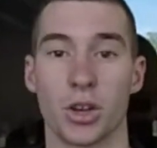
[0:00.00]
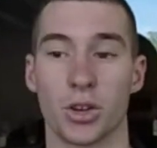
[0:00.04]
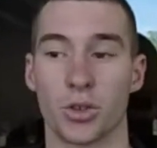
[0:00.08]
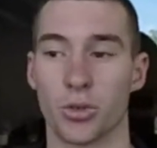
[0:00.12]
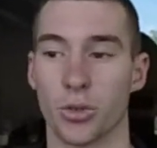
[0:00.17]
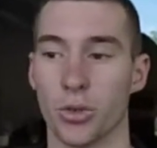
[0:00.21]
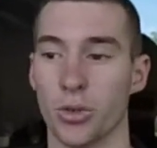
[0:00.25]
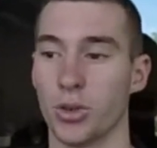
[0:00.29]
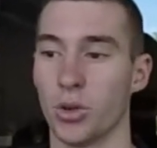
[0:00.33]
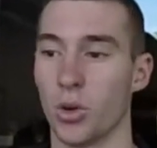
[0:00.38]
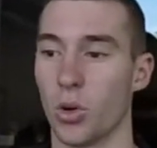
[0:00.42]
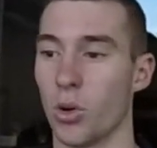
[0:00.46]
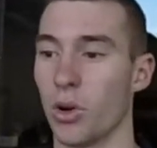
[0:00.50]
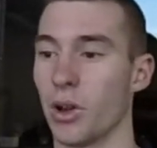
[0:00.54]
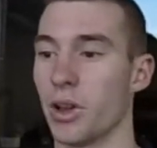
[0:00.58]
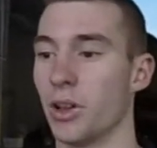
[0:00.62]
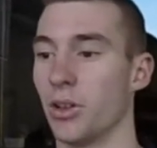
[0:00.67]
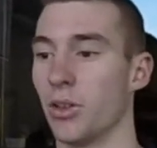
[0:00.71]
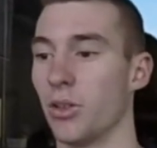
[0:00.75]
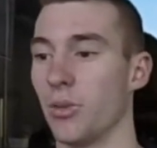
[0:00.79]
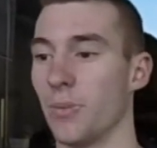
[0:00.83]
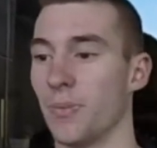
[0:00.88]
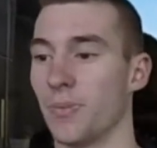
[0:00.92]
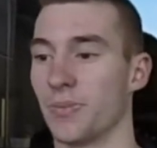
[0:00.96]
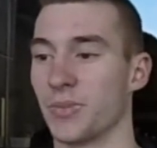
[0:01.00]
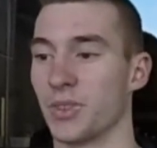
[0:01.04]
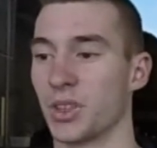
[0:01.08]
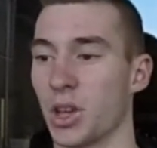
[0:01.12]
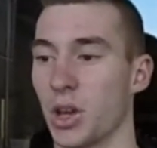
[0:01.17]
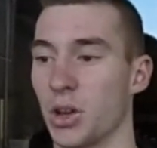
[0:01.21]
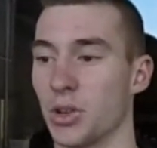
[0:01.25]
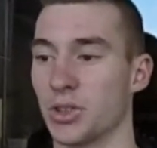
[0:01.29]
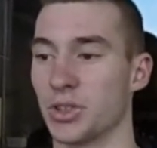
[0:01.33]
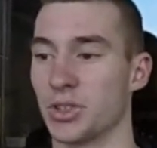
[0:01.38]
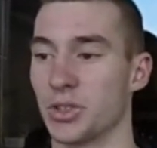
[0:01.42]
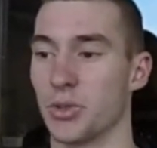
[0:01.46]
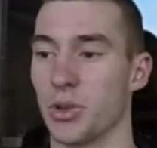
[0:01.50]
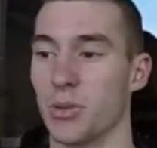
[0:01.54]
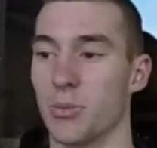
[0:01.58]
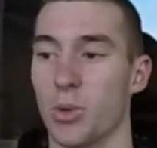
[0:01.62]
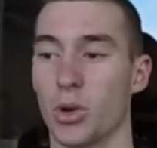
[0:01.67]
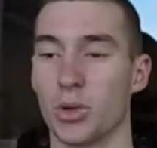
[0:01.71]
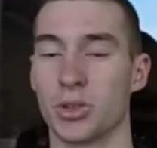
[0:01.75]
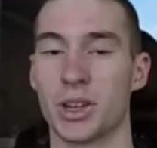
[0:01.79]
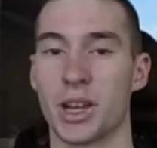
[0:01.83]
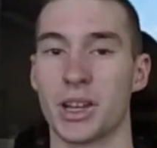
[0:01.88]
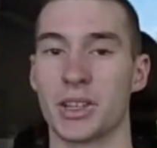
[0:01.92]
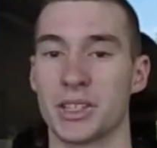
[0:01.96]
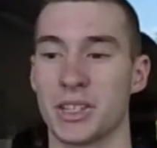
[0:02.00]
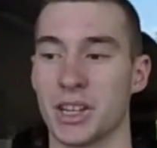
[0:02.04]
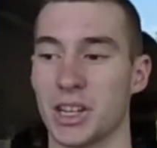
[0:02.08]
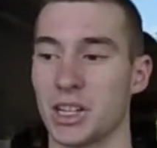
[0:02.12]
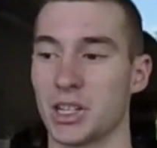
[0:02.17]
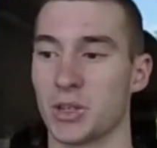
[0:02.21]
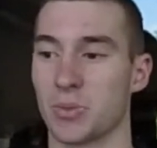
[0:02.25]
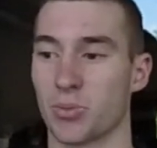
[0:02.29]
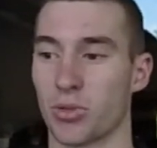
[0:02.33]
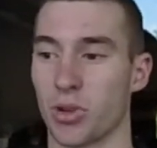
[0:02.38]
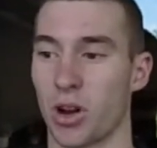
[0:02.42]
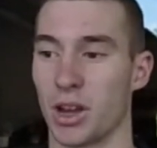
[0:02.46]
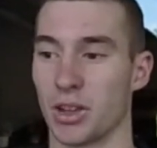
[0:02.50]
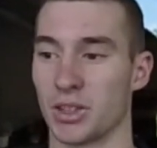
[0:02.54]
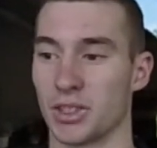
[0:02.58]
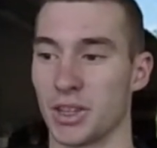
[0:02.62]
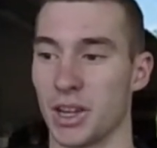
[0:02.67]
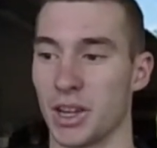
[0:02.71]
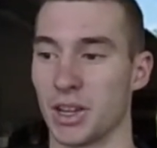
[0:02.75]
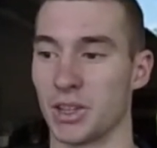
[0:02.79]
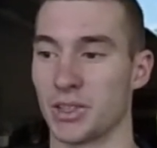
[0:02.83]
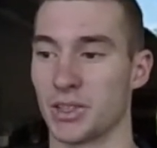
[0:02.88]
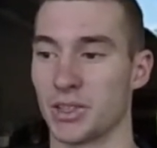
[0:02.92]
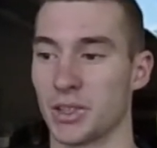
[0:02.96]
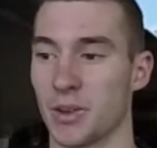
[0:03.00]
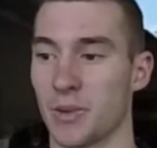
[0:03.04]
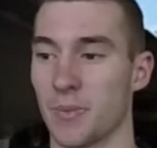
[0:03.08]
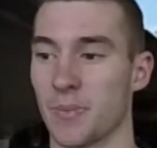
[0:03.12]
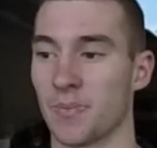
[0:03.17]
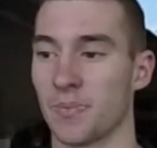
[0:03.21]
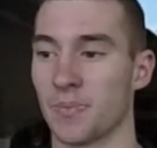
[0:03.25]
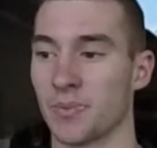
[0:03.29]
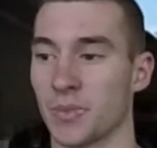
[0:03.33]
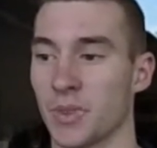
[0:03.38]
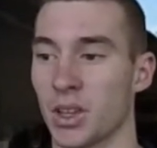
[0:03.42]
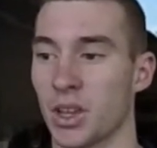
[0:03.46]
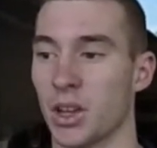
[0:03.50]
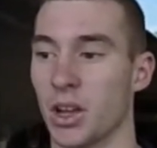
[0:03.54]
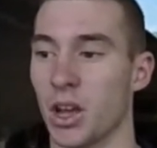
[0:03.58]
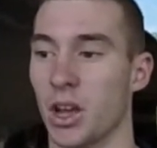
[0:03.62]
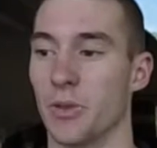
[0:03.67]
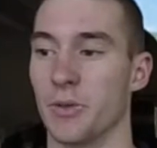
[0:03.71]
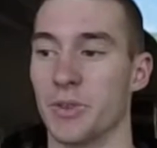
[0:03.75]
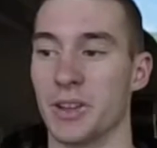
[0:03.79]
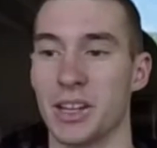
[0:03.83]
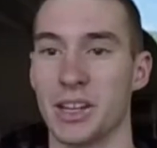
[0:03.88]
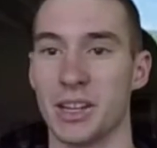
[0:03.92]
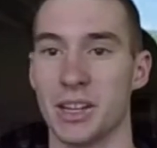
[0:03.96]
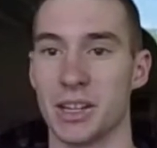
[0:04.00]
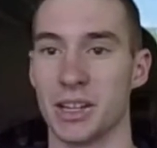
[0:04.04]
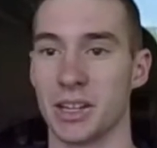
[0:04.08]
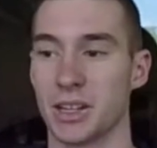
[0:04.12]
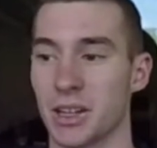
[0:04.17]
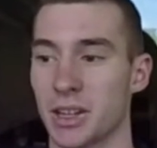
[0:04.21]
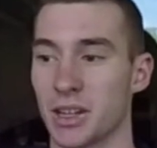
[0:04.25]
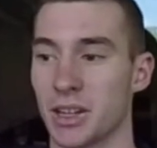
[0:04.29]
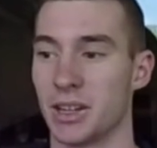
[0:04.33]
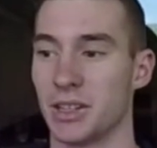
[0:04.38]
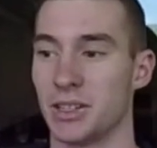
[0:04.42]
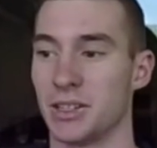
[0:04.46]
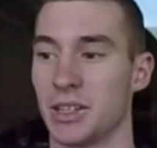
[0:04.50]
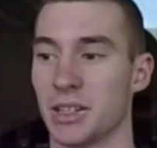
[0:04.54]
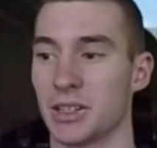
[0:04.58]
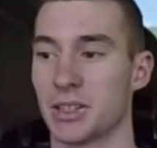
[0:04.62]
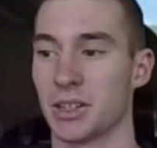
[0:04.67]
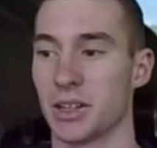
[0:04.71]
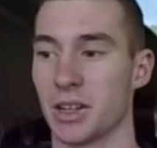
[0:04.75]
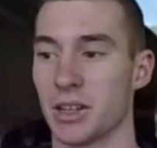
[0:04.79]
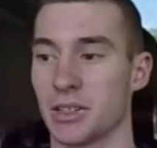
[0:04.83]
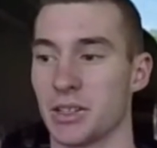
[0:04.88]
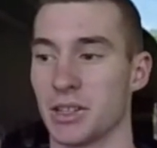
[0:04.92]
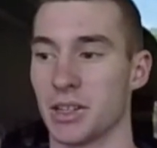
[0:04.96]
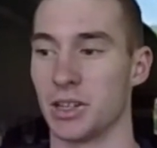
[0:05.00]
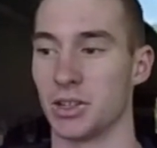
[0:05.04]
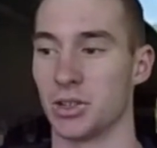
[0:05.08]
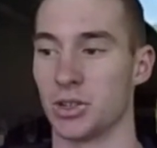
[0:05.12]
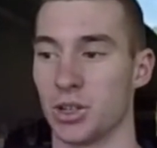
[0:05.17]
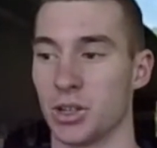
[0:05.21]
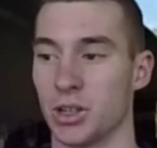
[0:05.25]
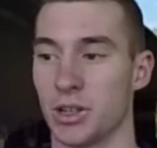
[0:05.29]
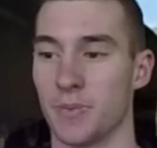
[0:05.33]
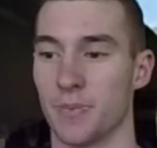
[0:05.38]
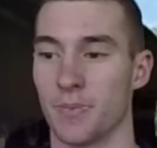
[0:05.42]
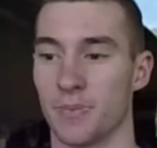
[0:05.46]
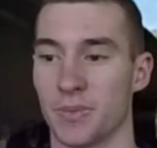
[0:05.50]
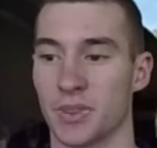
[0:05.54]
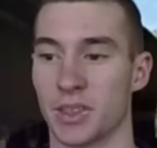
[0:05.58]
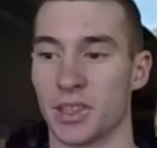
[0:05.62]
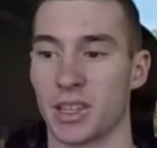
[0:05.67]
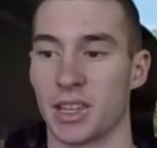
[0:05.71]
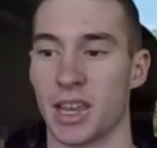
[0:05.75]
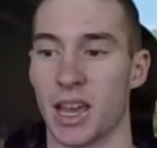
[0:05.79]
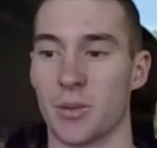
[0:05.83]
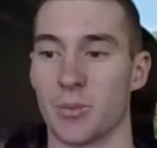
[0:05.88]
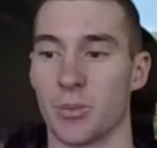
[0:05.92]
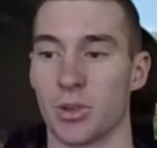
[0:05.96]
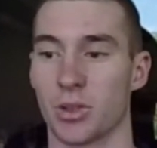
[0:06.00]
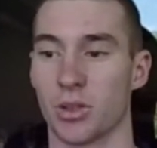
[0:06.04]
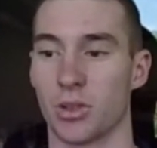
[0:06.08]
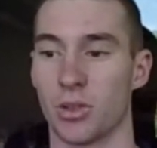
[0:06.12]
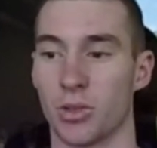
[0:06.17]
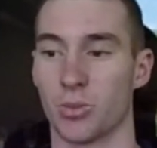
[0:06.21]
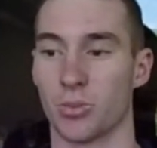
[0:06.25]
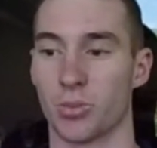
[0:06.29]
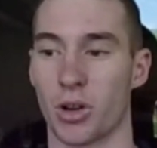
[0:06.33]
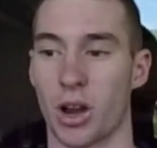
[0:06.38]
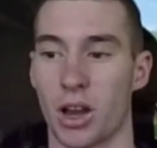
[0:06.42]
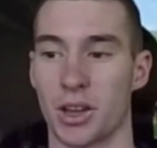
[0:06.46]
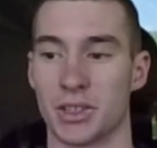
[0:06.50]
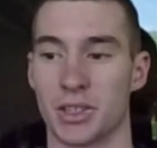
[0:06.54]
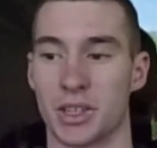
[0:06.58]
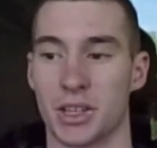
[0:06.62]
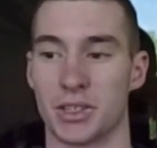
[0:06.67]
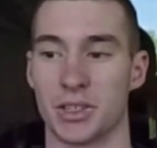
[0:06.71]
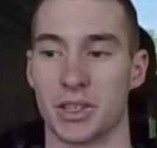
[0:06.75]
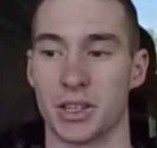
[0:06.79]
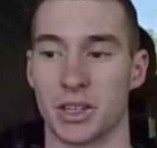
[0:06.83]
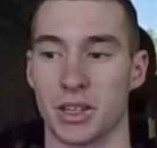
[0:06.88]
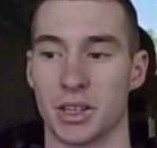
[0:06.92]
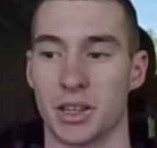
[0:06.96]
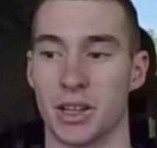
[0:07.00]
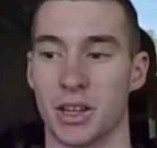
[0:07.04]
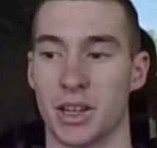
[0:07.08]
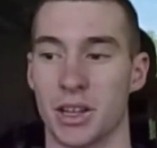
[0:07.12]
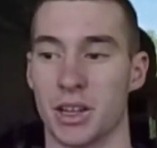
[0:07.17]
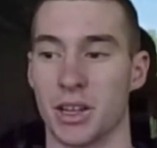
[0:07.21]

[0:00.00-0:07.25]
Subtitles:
Crude oil goes through a multi-stage process of heating, distillation, chemical processing,